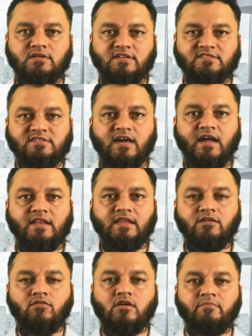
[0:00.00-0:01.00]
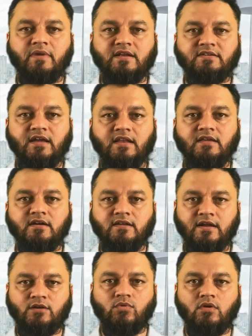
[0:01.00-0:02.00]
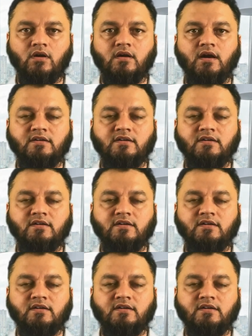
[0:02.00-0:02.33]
designing or maintaining a network,